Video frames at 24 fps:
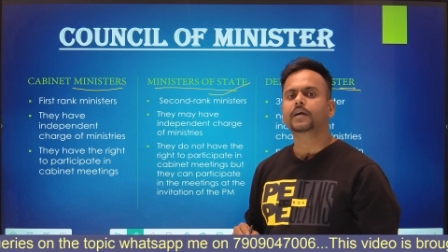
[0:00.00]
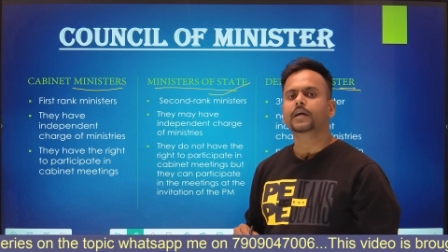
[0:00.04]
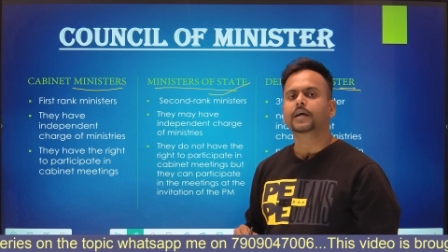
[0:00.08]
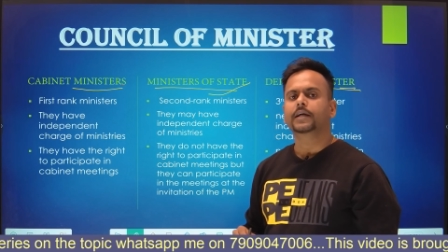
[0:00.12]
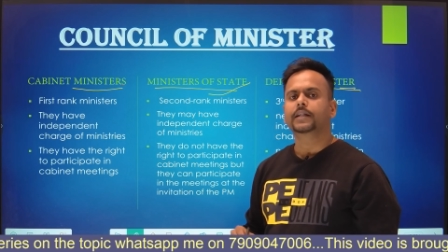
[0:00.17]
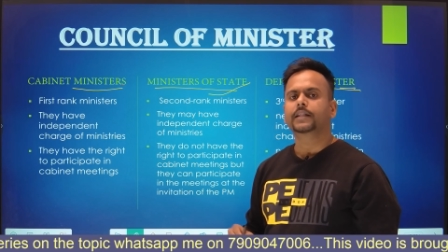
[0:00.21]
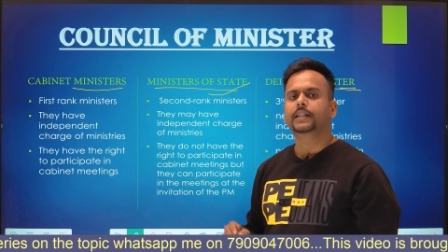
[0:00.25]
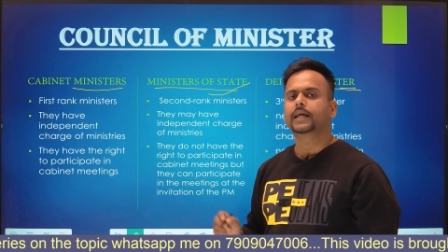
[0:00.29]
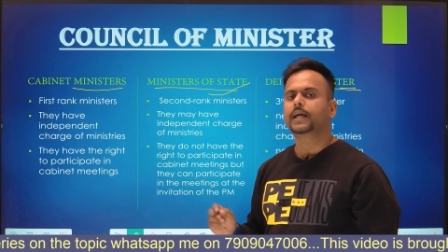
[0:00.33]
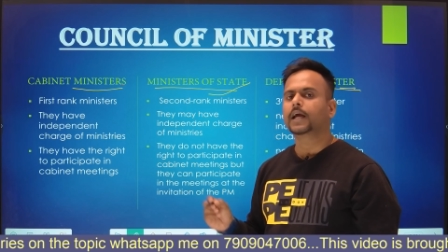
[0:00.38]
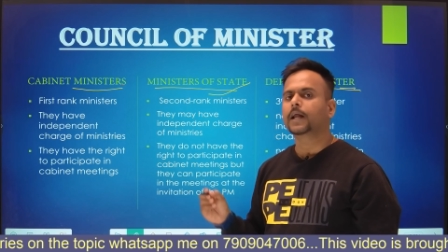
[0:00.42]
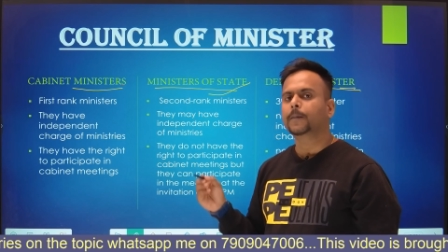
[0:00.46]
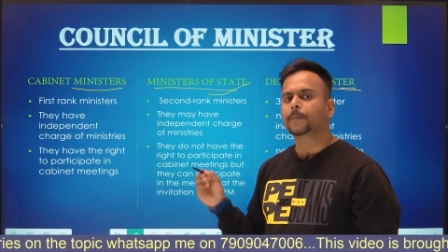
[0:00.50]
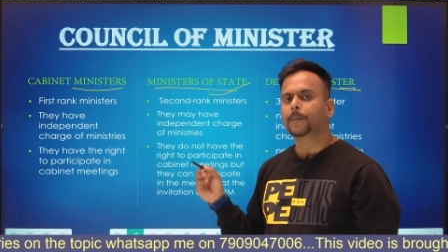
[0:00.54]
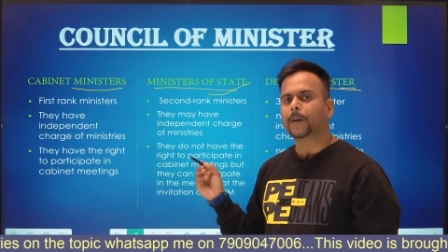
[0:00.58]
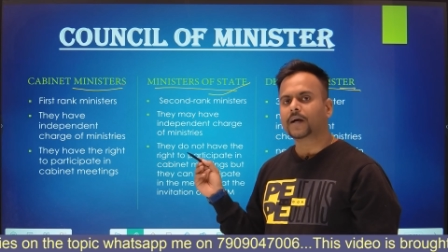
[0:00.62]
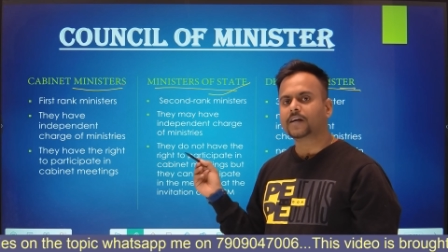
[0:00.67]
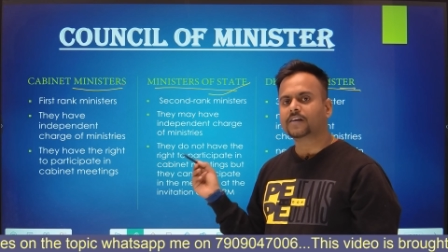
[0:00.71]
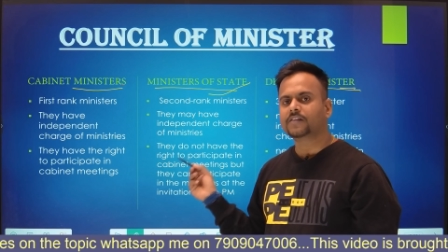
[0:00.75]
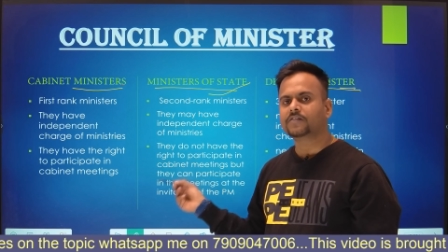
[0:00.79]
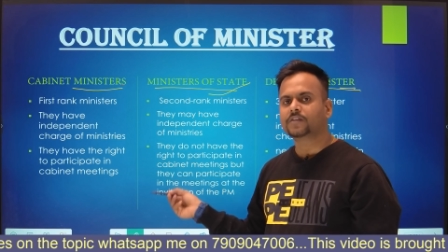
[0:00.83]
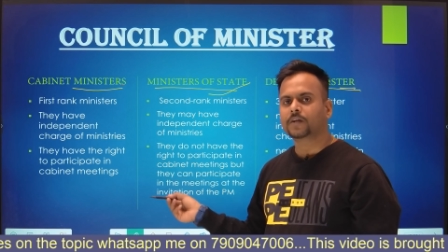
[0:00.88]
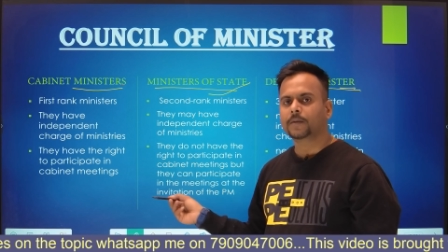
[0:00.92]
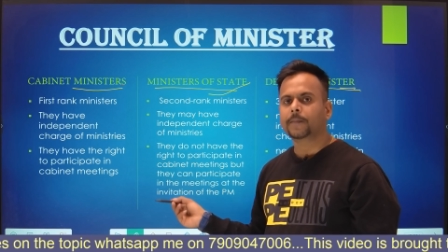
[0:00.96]
They can
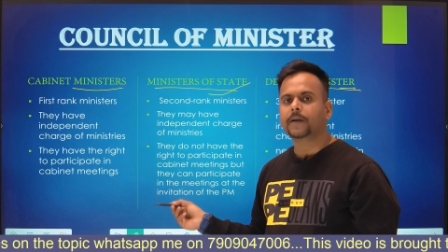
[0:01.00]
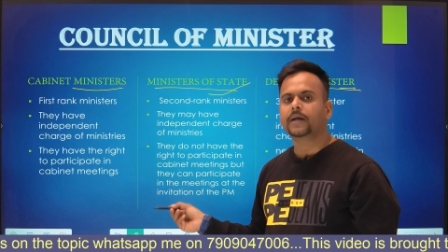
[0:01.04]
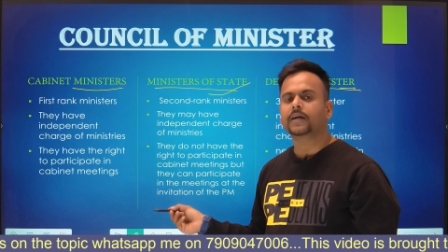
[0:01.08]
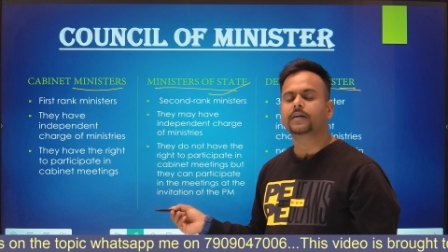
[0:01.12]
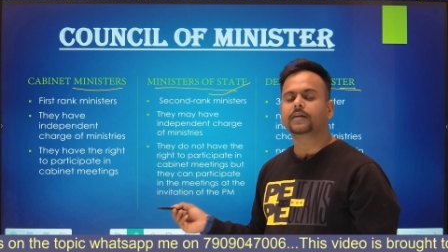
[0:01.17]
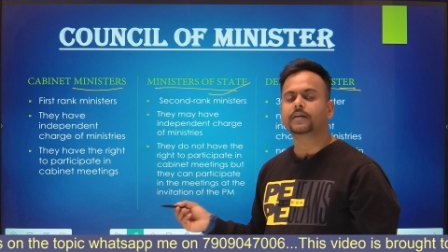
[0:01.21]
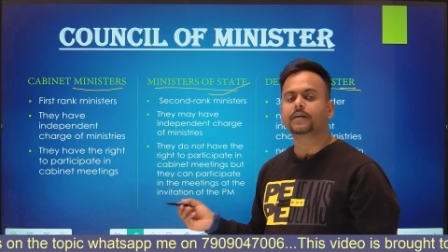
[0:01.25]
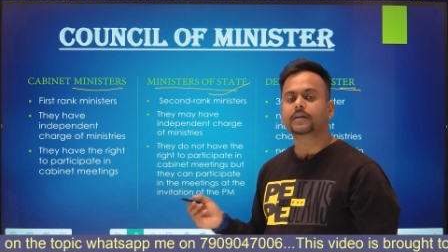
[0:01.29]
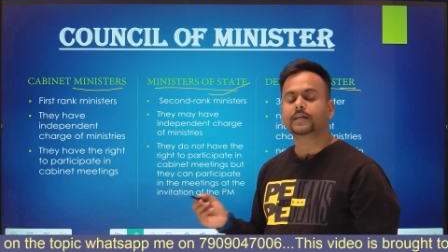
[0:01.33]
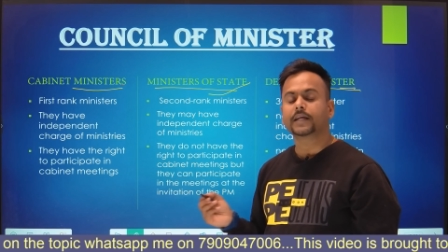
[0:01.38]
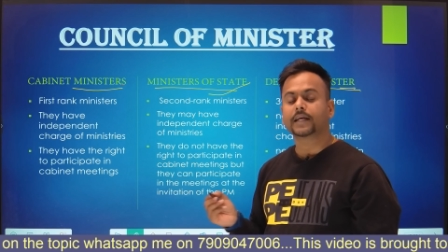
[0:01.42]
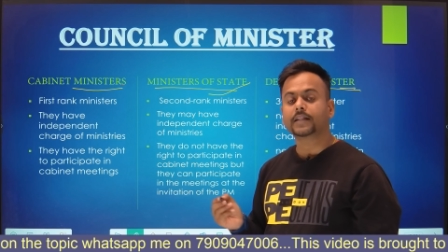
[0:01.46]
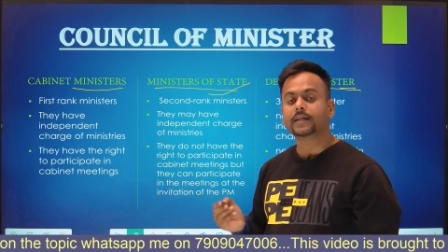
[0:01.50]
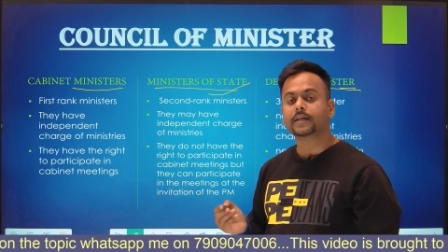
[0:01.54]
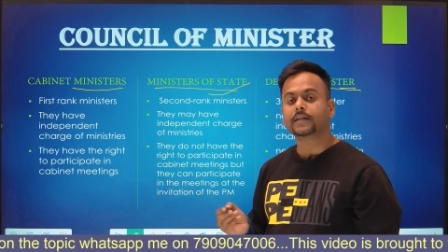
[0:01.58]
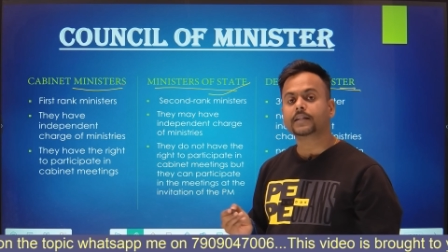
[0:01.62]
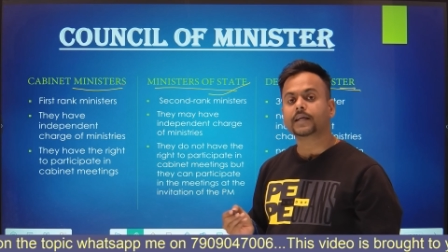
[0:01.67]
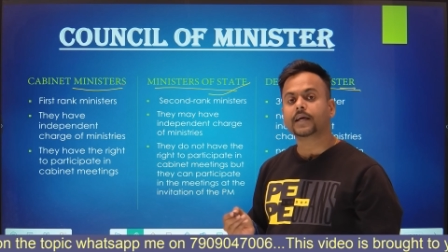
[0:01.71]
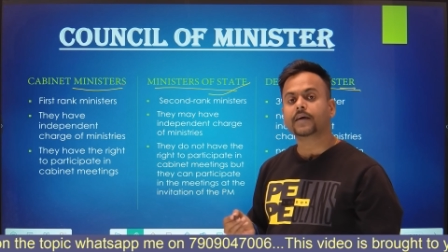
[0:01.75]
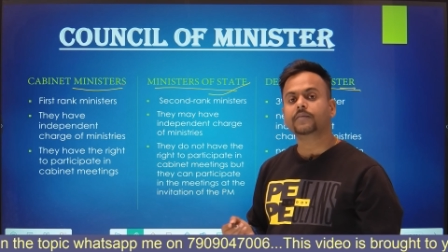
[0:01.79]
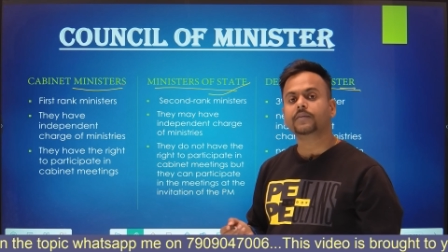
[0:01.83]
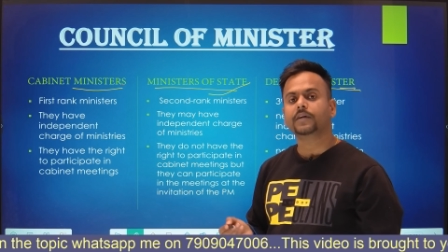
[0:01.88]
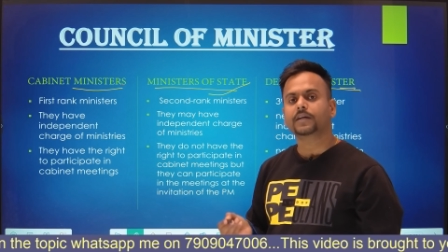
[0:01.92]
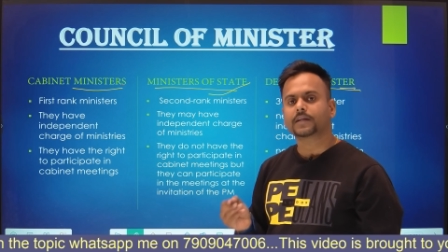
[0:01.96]
participate, rather they
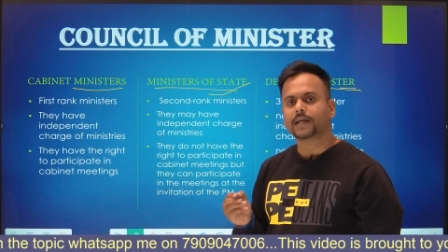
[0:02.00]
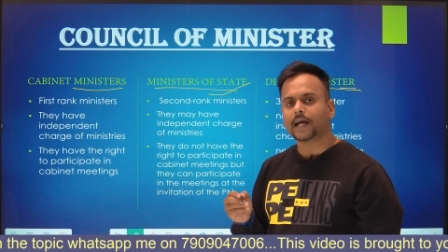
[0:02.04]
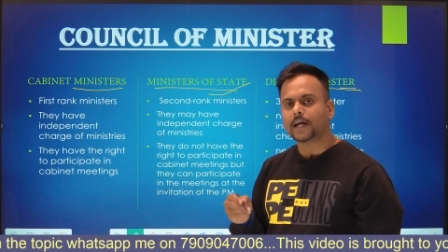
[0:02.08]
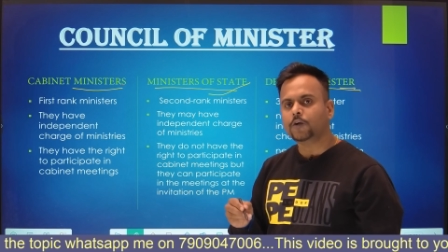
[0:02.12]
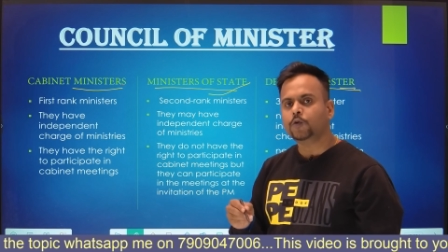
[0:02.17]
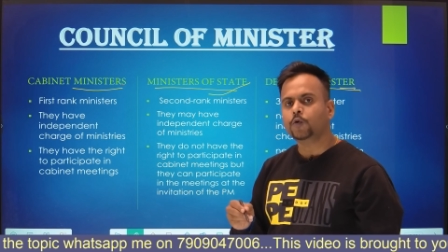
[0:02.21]
have the right